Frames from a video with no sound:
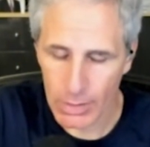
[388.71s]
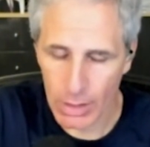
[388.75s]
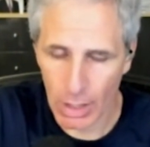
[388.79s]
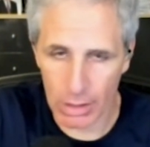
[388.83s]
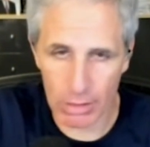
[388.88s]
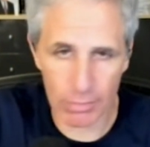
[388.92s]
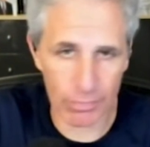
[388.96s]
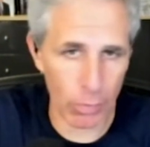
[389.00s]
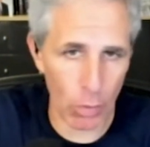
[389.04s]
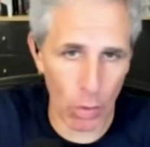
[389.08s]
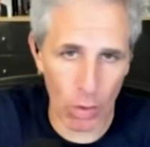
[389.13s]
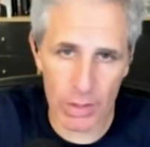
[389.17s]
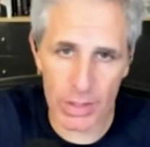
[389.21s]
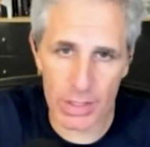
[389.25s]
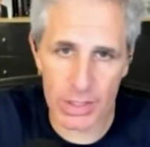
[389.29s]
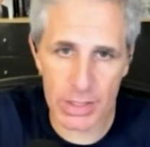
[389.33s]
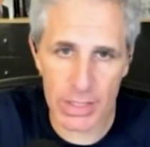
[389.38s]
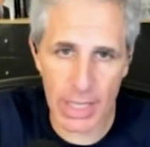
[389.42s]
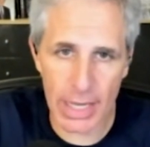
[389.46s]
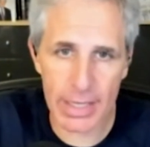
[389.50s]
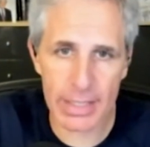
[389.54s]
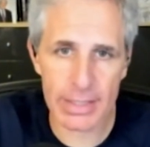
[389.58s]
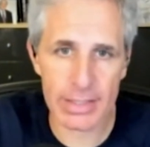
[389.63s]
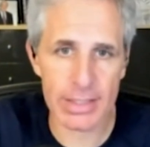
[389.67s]
on the floor of the
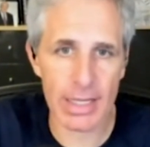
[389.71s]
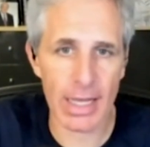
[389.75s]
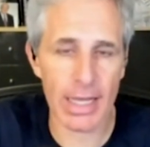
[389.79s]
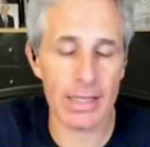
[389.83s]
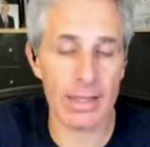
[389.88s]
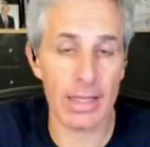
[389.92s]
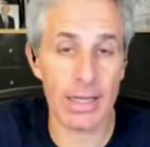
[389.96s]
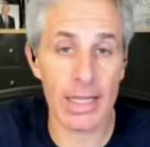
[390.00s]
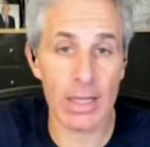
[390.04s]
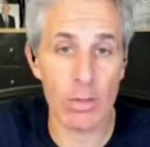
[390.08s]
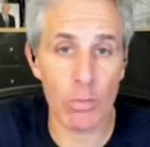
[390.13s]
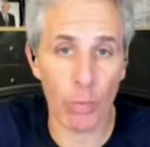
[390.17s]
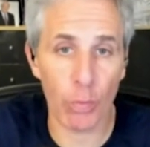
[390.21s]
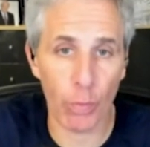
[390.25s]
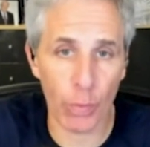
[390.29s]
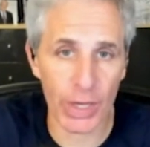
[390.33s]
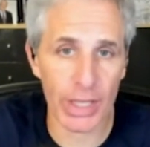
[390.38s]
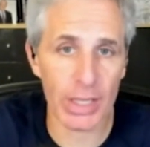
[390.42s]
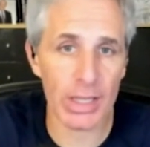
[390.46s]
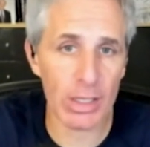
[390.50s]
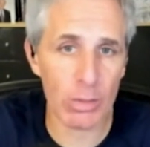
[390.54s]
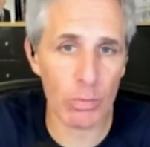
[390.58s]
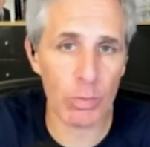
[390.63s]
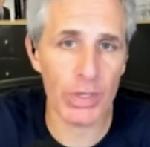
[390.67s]
Senate saying that he
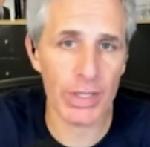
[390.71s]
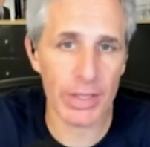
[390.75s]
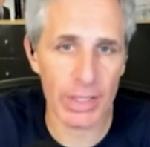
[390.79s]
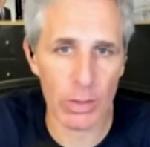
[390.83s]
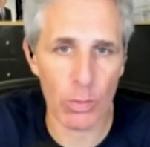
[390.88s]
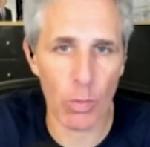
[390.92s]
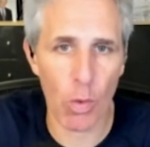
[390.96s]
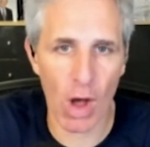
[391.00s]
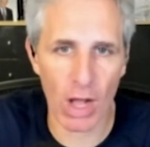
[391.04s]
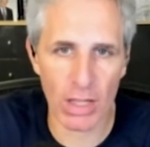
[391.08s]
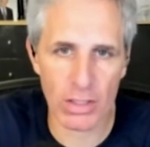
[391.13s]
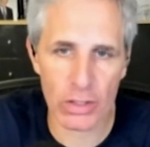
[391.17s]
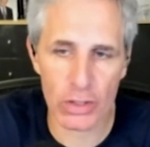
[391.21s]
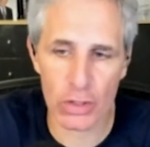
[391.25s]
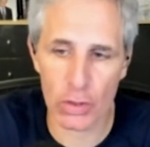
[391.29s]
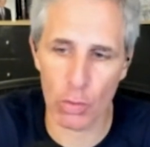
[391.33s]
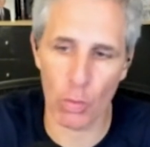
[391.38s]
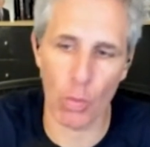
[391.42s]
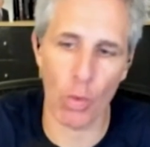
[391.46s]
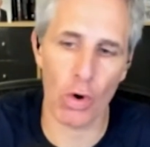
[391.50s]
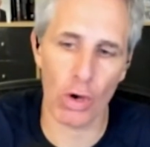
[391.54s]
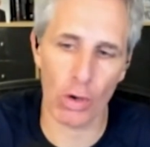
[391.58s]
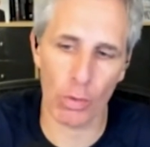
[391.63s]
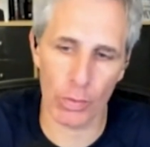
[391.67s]
really, really wants to
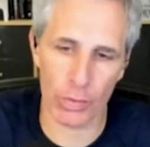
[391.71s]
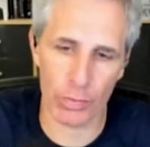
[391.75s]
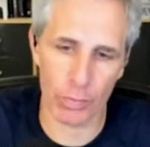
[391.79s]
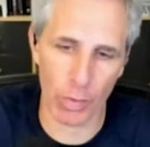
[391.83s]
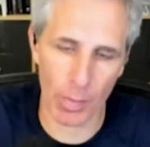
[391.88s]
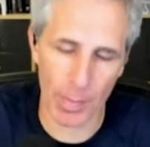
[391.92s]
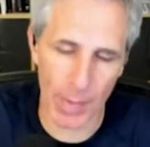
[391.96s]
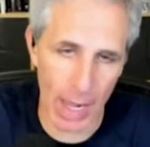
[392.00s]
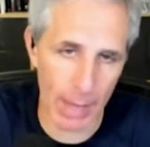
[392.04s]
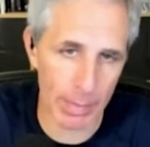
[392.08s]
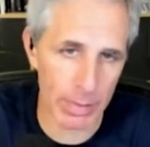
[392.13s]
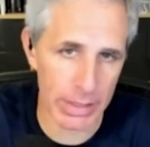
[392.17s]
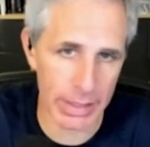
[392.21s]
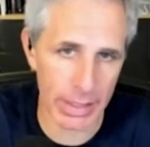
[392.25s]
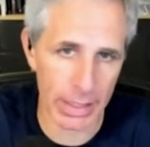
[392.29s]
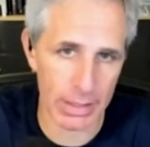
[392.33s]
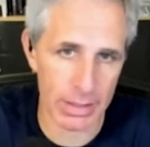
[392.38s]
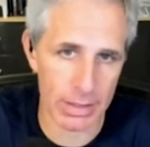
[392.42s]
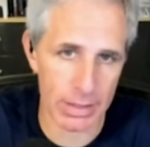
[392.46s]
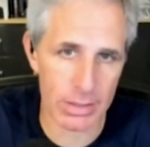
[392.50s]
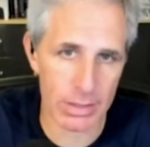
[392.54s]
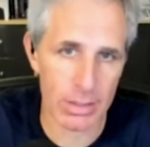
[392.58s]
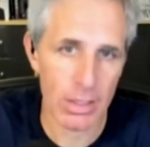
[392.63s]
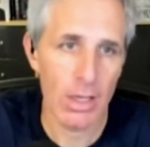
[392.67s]
work with
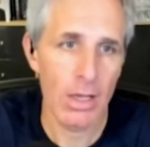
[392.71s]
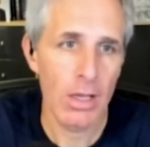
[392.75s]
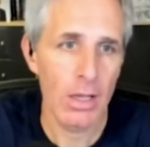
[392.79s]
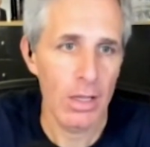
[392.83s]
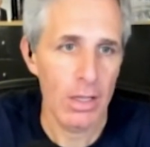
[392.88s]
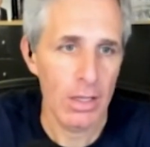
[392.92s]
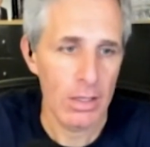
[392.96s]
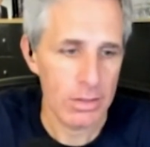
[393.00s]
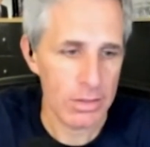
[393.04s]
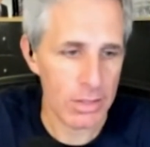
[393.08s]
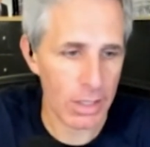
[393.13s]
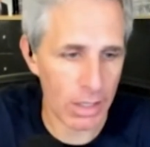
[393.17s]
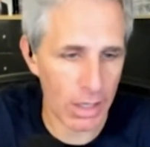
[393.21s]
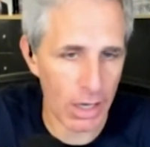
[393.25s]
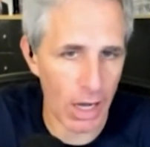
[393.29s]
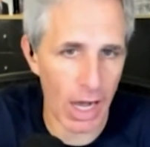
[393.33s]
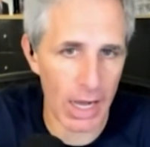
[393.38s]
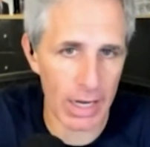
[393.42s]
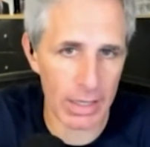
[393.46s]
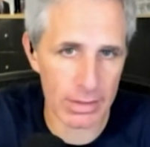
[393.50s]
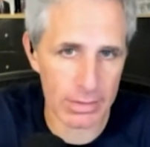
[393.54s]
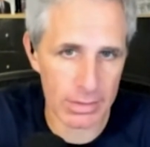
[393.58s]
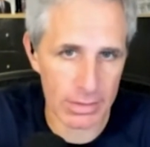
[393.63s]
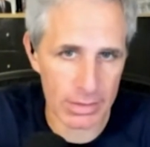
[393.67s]
Republicans to
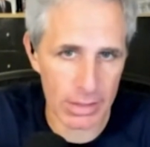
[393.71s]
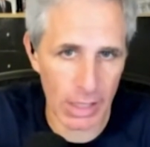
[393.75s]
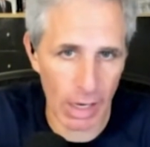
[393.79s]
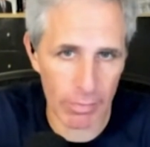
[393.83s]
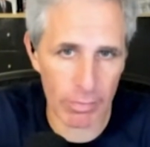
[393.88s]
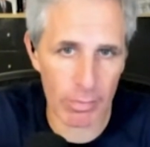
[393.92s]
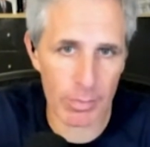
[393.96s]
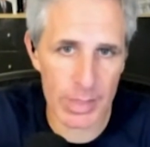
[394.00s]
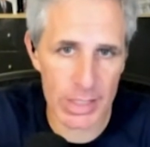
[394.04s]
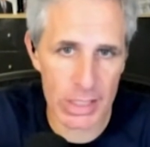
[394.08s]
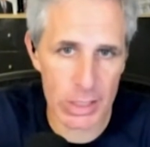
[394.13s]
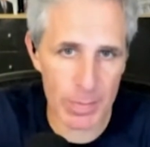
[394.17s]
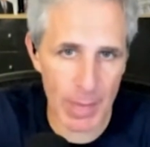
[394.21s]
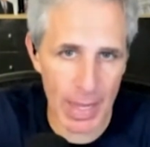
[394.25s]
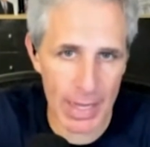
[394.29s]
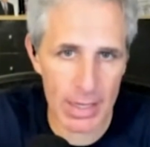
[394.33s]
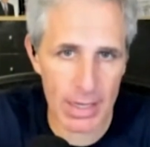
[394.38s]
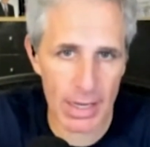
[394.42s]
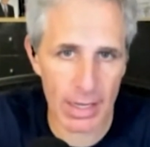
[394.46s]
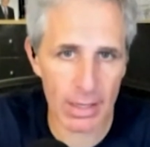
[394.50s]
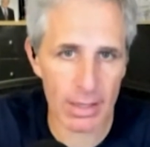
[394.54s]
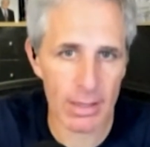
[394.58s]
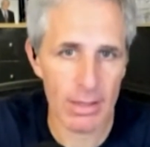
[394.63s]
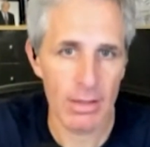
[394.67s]
cut government
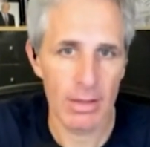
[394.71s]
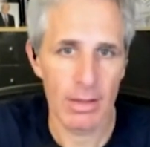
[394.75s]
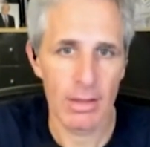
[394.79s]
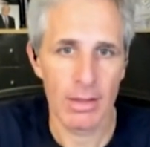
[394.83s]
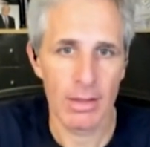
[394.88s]
spending.